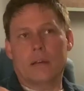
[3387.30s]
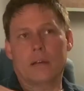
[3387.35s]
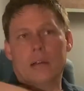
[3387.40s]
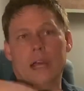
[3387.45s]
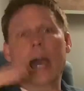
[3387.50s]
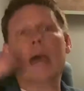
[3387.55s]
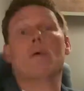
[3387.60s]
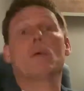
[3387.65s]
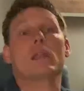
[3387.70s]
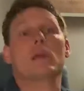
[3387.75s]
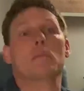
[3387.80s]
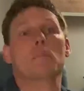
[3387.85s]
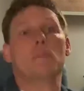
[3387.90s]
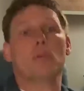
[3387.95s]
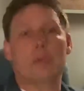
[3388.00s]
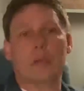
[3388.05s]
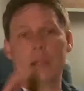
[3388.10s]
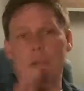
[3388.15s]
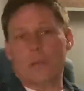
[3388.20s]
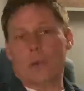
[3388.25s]
hourly
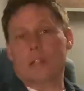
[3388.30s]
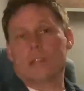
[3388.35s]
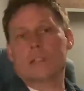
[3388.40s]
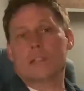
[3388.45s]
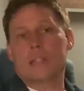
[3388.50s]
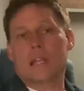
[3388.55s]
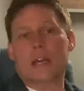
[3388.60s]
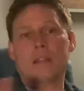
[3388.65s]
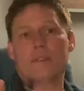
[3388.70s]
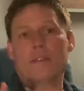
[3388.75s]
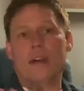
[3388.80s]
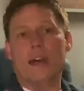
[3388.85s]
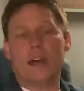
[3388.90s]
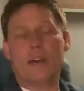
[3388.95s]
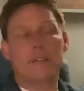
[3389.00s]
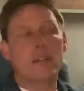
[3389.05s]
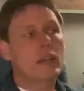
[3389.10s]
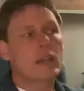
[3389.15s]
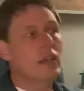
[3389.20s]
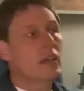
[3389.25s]
employee that works 9 to
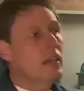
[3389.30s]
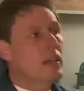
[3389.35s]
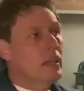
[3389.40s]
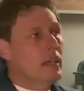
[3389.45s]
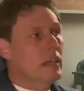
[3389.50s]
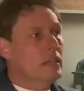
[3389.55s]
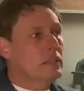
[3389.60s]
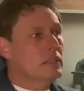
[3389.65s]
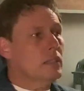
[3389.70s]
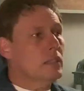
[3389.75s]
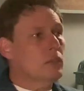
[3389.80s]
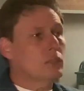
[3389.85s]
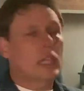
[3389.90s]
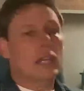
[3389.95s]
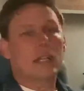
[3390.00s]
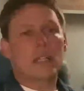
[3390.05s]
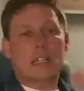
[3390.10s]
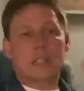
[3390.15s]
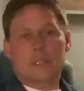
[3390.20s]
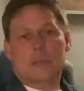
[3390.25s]
5, and so
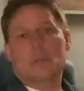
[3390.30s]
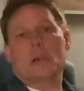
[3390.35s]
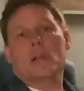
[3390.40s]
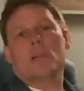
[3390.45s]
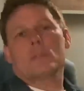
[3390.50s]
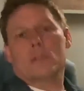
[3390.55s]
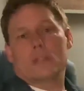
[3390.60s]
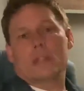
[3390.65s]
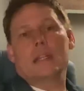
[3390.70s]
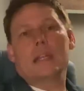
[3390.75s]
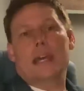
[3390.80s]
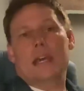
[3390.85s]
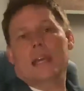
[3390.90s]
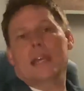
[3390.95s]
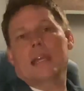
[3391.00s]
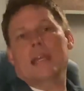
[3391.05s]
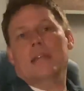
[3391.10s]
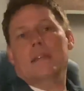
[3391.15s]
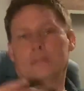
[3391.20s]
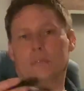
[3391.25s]
Terry does the work through the
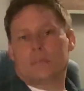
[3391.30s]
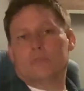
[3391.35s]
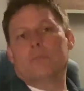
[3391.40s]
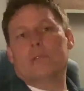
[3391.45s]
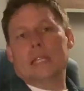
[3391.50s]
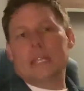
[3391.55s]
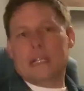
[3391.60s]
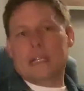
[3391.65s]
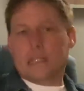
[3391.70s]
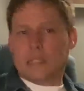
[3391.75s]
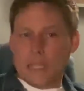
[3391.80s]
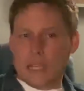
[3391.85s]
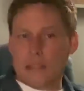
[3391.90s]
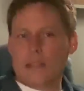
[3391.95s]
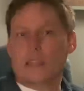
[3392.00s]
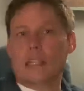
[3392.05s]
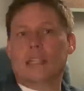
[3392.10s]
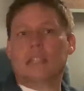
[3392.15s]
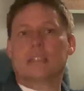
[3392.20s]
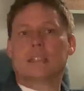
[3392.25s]
day and week to
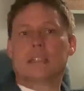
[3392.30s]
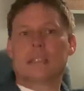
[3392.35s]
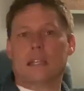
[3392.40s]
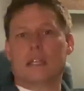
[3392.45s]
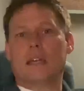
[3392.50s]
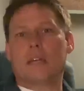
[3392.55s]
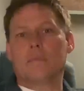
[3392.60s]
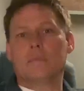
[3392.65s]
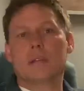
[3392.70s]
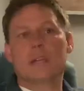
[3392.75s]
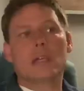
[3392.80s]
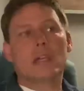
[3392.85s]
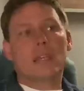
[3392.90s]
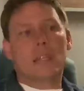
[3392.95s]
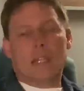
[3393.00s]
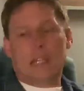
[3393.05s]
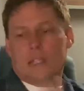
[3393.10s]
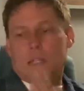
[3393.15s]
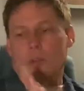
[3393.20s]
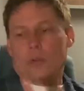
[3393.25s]
get things set up,
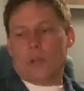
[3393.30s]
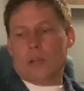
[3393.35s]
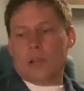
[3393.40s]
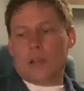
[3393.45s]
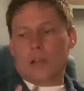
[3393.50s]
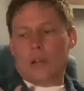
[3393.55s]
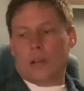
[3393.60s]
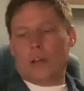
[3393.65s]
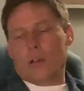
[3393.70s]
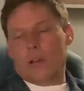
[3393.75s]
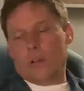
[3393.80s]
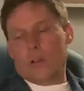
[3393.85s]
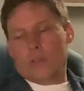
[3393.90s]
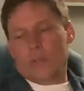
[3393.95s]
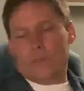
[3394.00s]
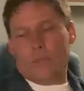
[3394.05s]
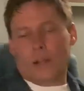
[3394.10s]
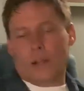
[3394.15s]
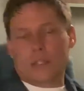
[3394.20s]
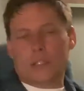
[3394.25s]
getting
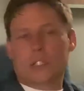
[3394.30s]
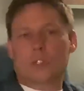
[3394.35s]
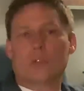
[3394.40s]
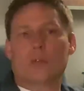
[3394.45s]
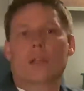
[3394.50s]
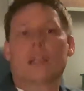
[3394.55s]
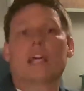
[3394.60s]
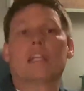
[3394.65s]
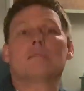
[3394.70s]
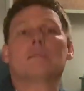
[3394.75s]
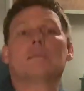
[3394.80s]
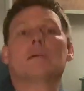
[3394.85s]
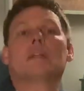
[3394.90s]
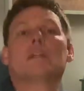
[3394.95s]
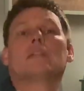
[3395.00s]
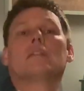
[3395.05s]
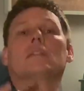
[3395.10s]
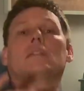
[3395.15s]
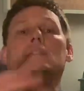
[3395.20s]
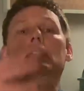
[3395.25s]
volunteers organized.
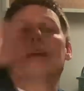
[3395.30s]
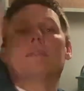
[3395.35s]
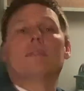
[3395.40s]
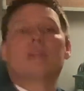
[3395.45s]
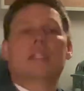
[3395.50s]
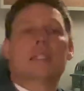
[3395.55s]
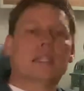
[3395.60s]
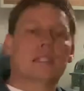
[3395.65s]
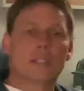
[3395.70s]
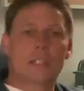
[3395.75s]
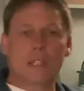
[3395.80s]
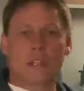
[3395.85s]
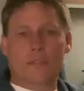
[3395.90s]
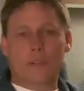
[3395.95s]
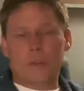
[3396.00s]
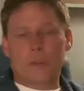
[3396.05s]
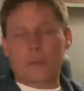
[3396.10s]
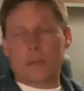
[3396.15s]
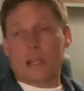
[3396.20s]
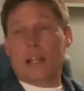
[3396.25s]
But Stephanie takes a
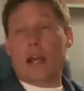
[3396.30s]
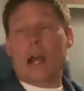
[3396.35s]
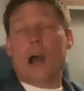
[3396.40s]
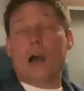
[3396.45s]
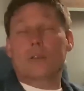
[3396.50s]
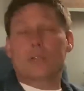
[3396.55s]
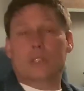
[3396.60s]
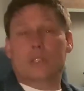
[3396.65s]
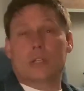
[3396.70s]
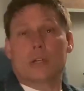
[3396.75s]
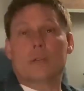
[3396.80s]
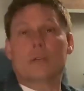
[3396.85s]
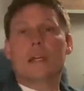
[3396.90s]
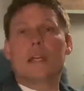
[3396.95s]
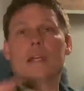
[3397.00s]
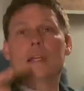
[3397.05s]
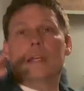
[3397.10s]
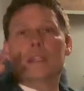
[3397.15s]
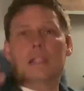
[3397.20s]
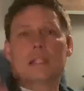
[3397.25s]
different. But also,
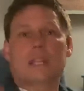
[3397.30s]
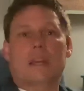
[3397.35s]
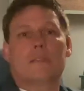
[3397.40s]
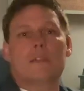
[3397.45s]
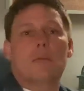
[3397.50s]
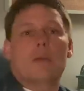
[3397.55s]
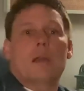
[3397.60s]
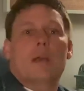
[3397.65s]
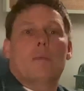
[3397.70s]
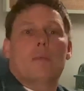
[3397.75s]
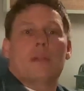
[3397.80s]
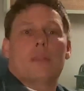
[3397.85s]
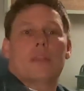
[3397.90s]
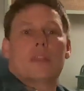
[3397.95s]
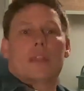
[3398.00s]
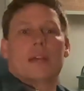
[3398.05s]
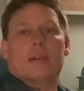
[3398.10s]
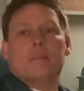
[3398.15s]
Stephanie will help with